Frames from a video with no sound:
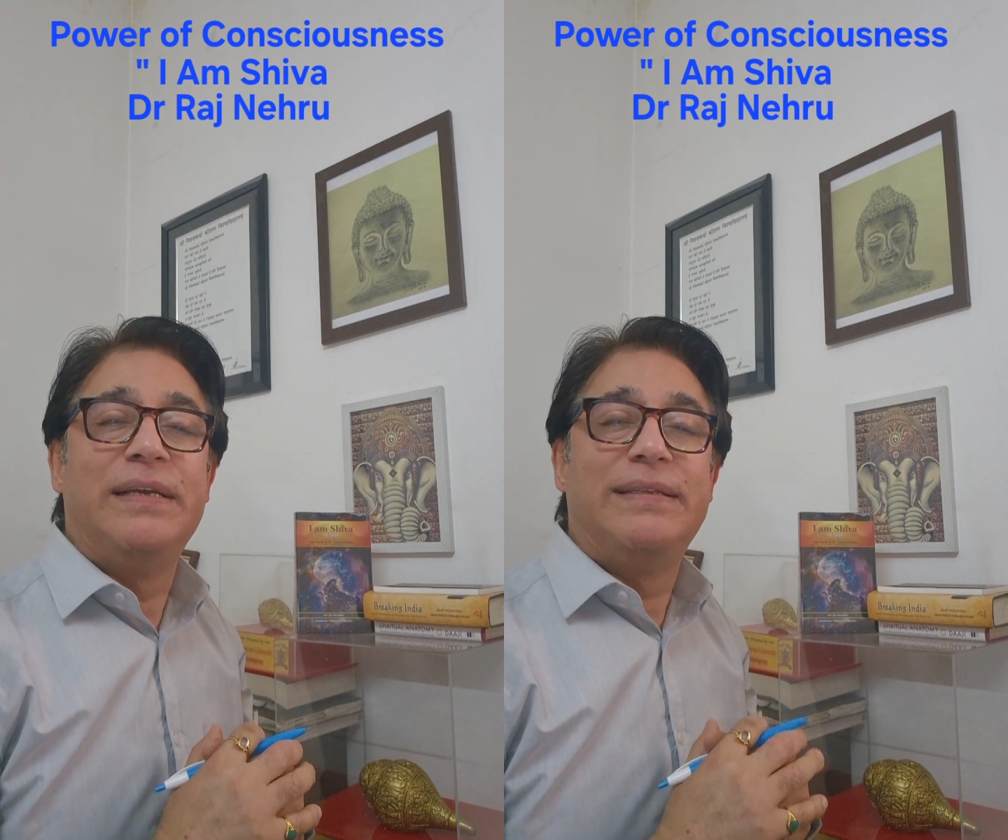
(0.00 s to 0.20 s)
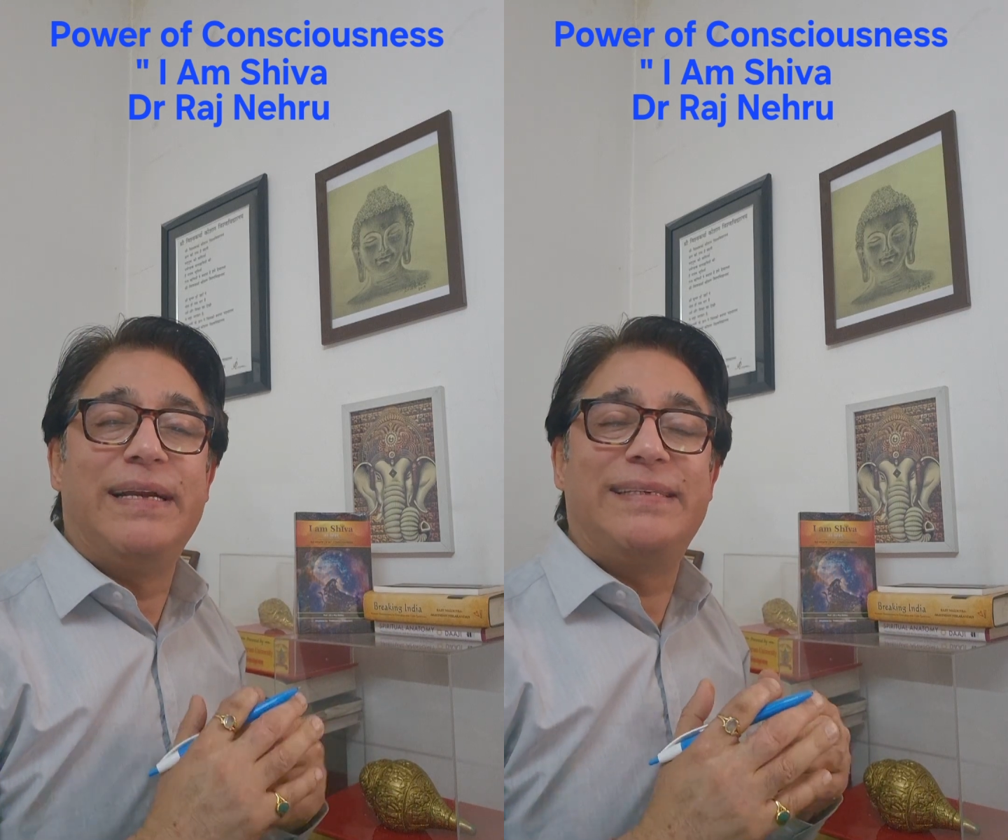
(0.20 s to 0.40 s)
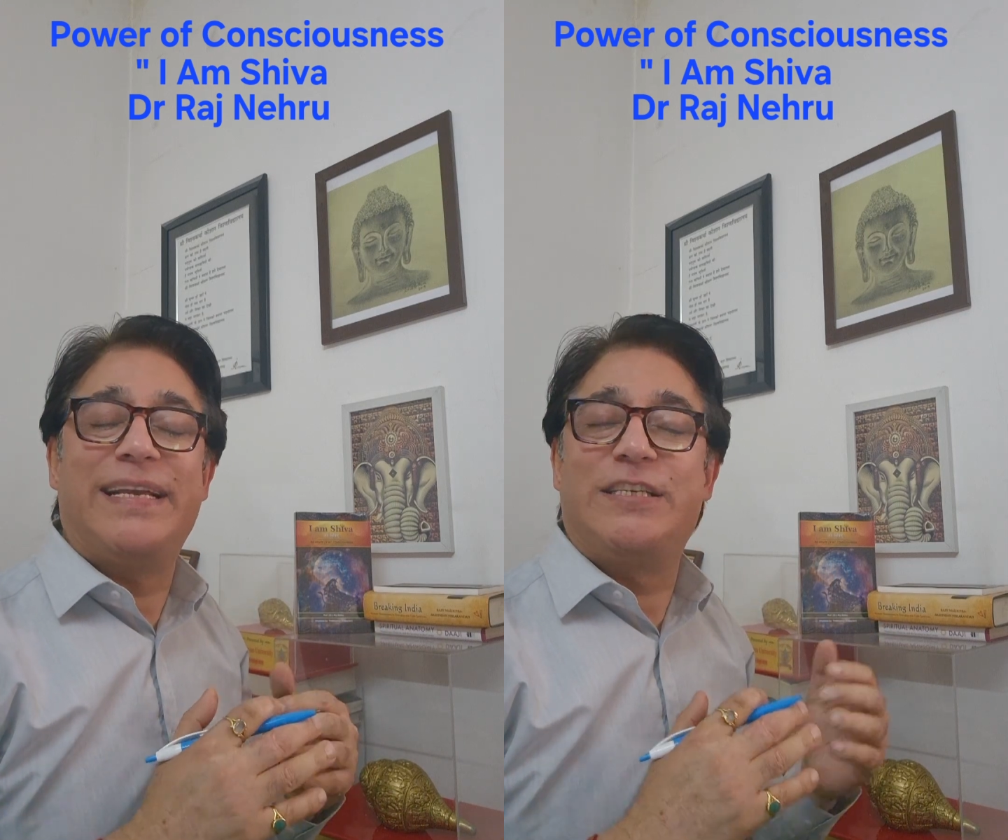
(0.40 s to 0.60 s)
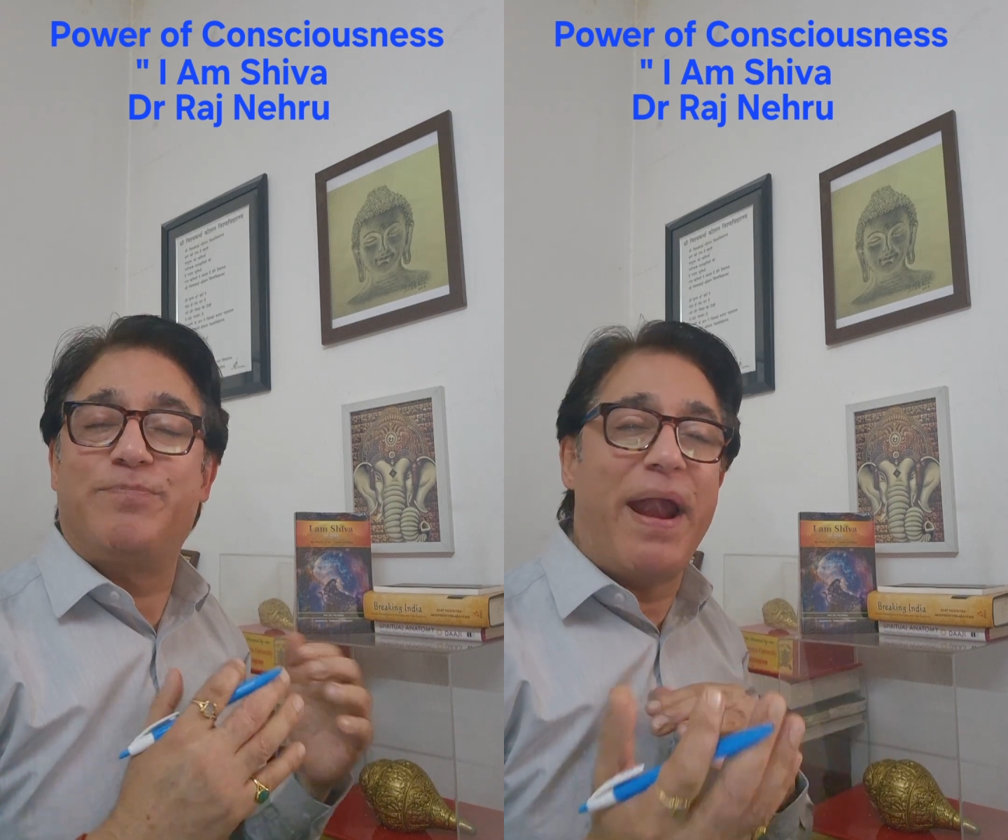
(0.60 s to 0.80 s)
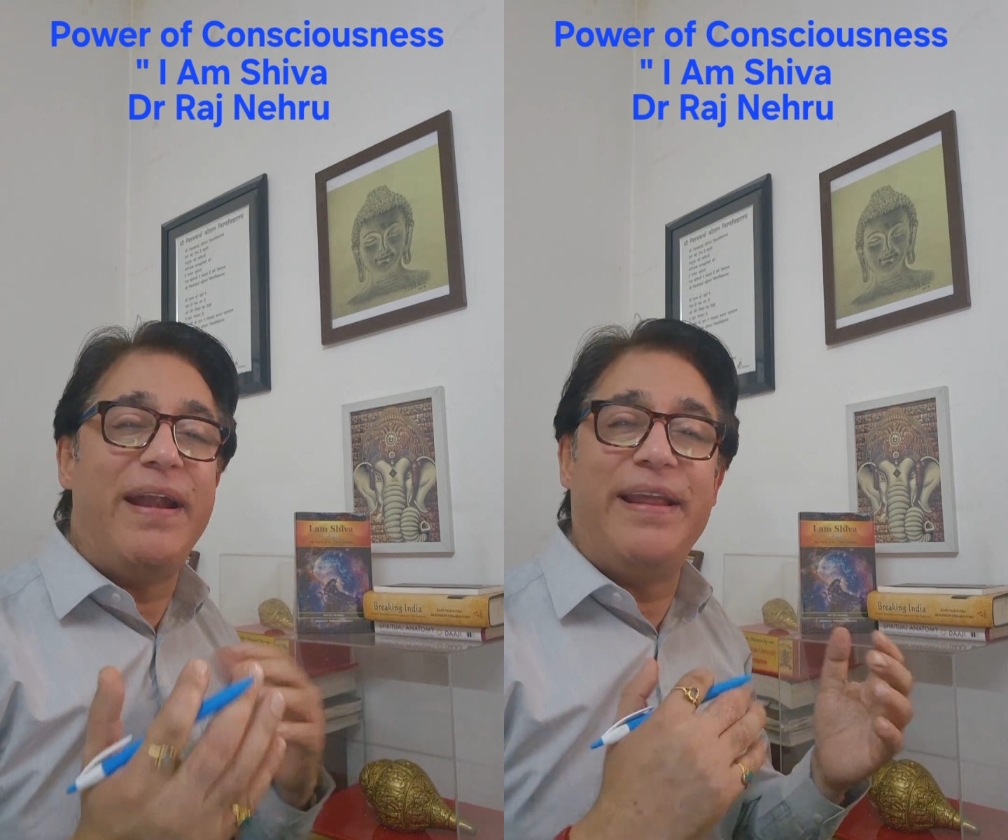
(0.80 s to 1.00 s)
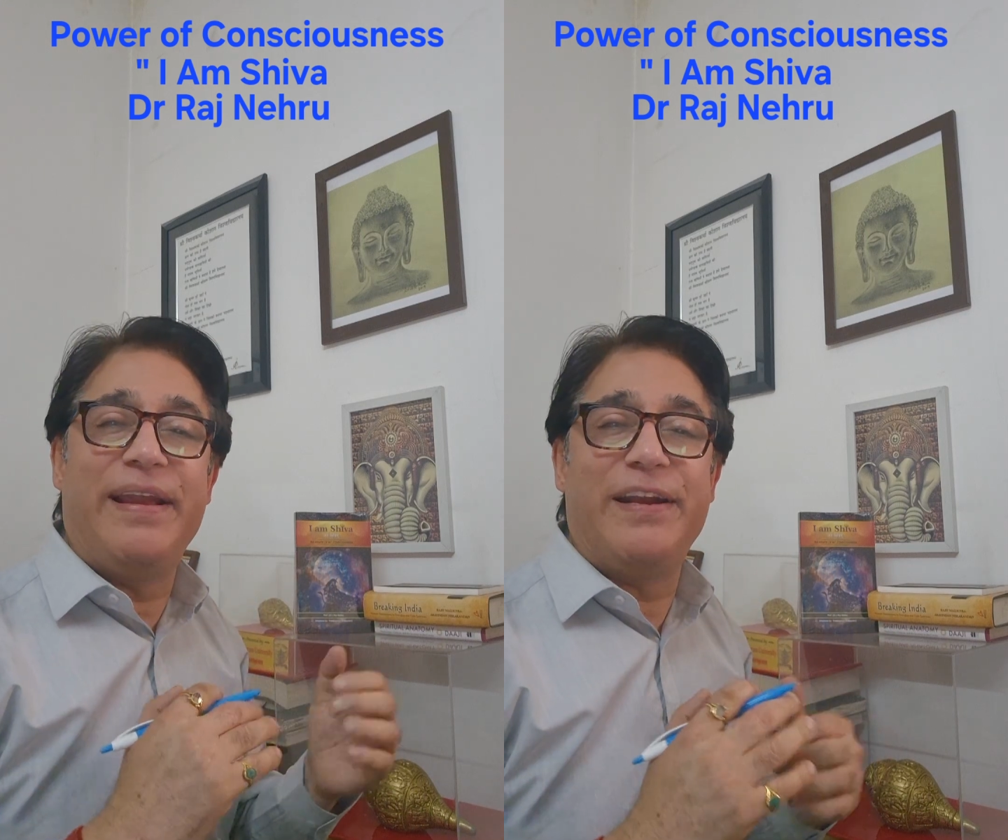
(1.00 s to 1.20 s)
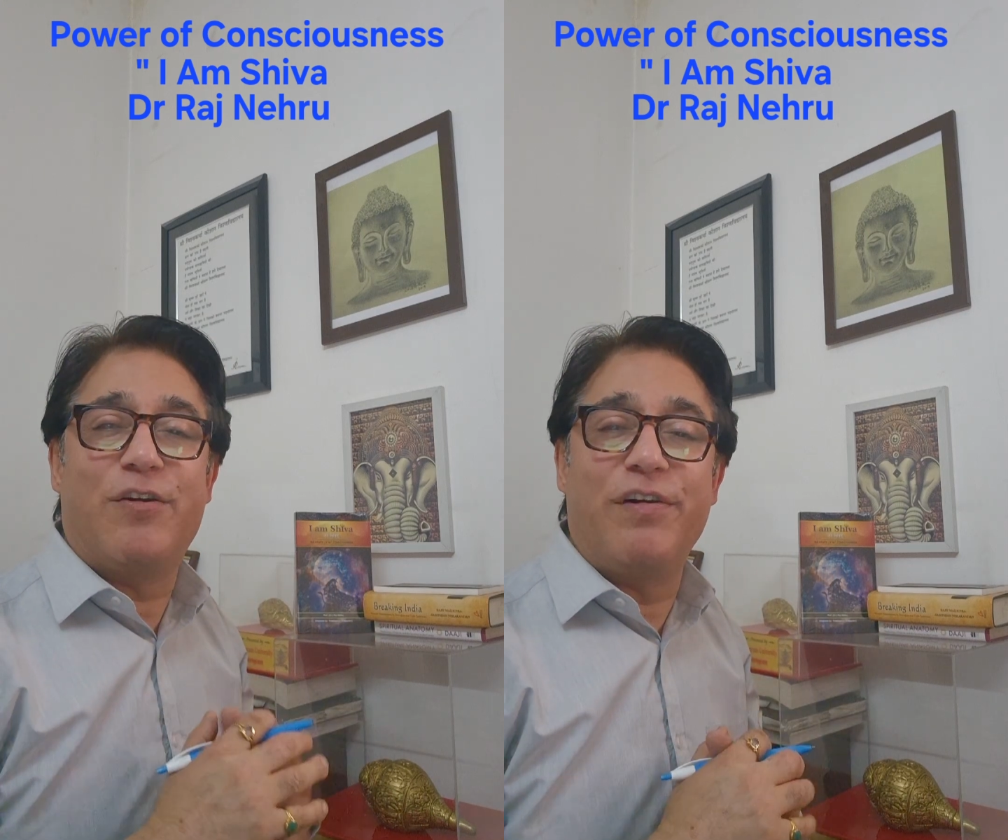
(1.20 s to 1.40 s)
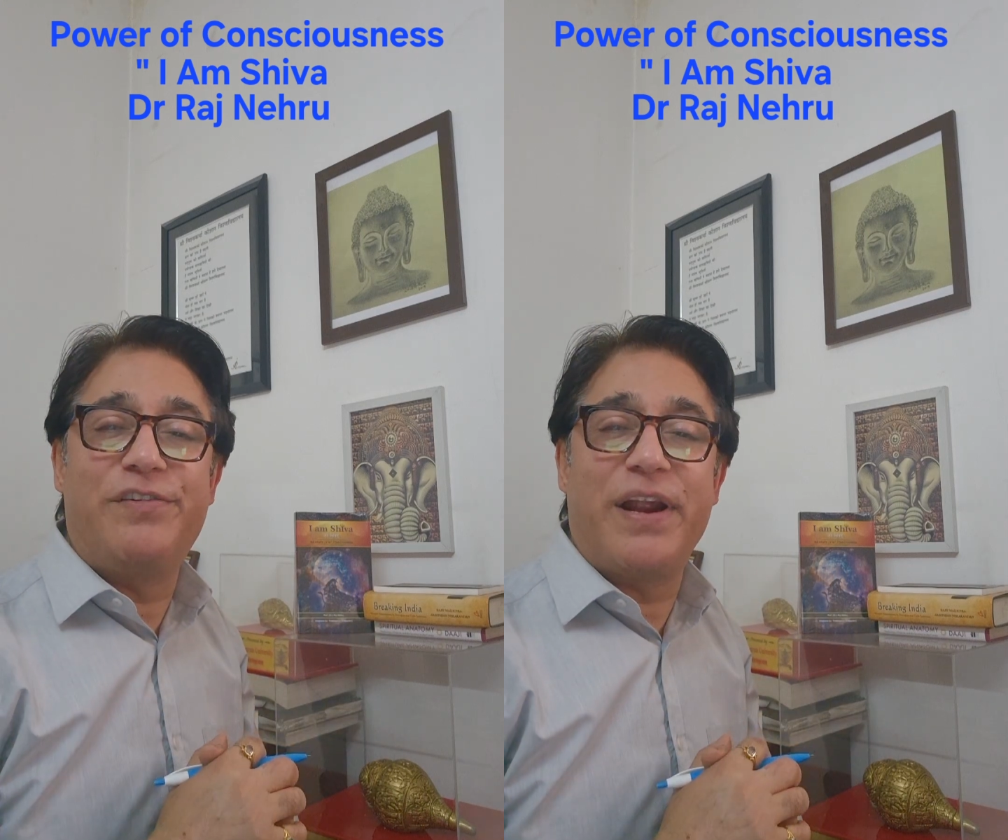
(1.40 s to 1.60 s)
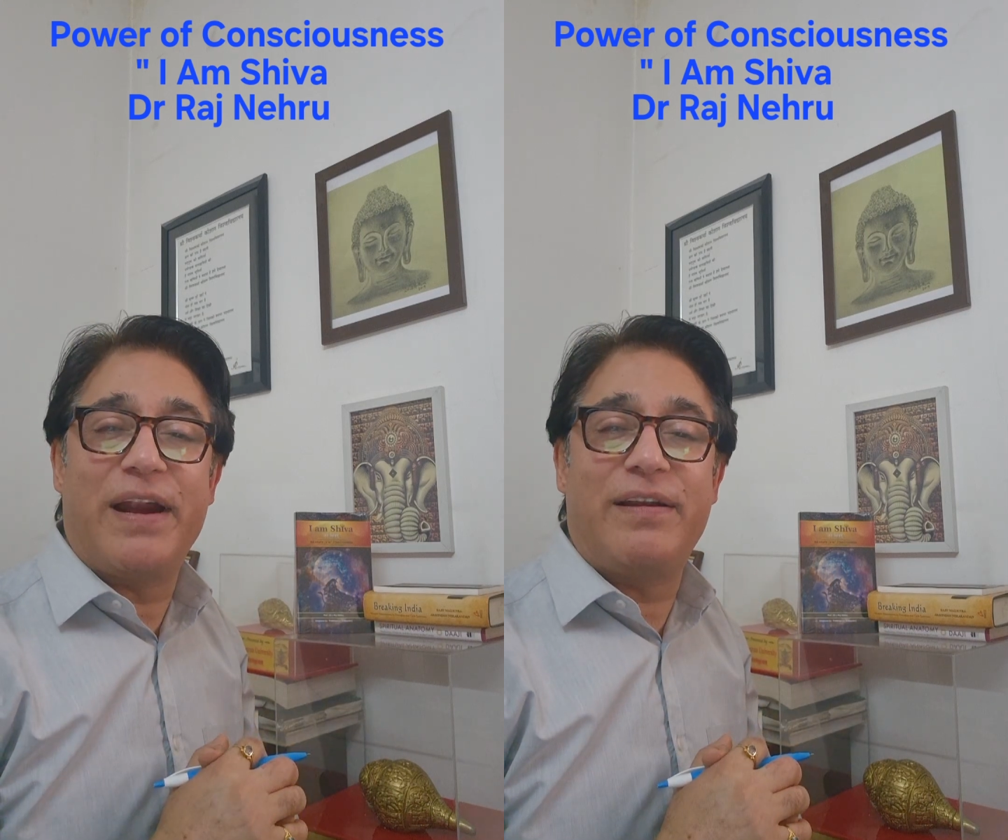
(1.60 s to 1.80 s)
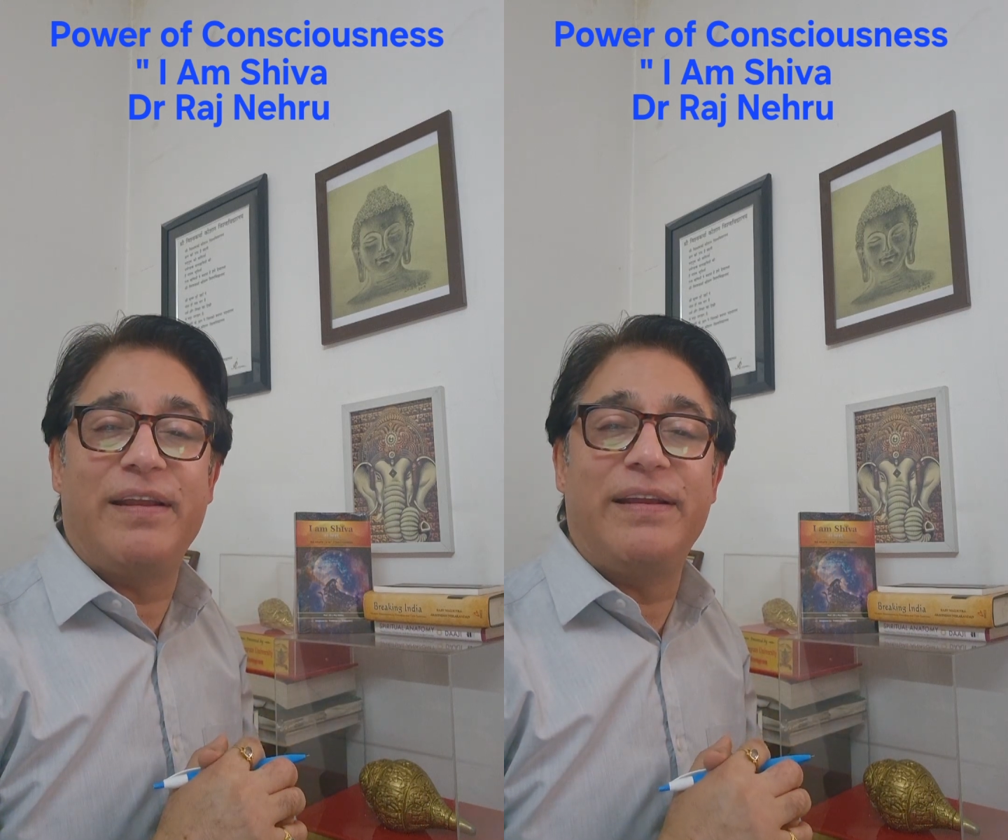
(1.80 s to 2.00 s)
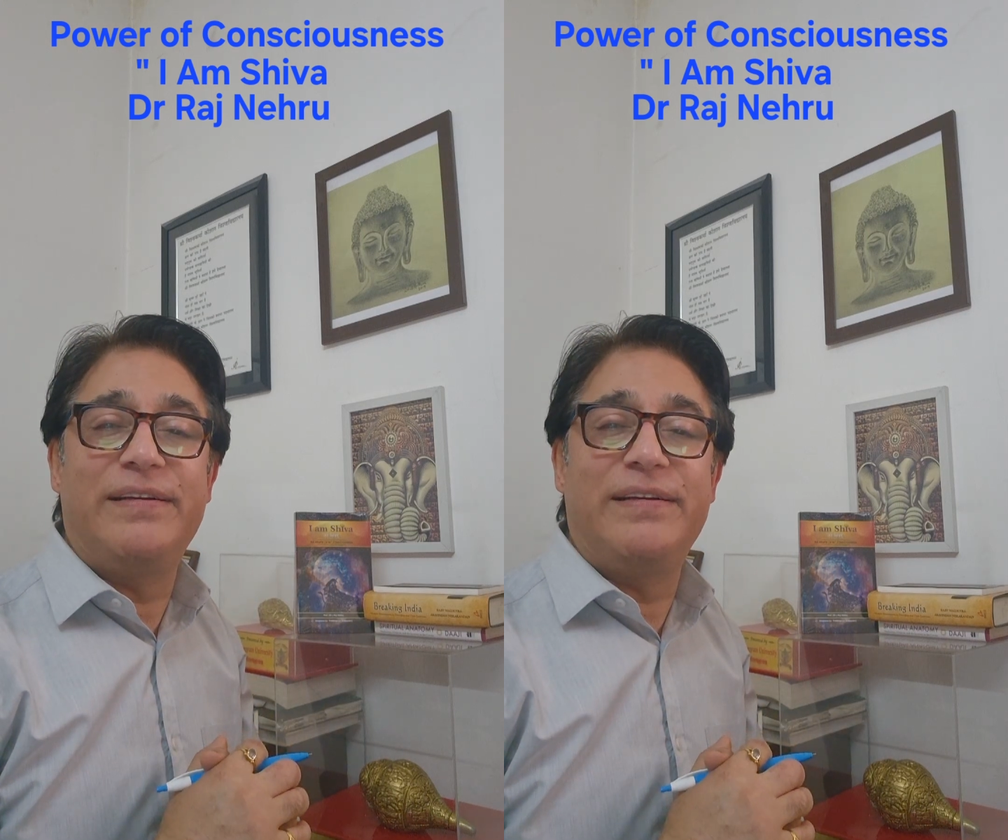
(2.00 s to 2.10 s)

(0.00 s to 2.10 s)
that's expanding and contracting,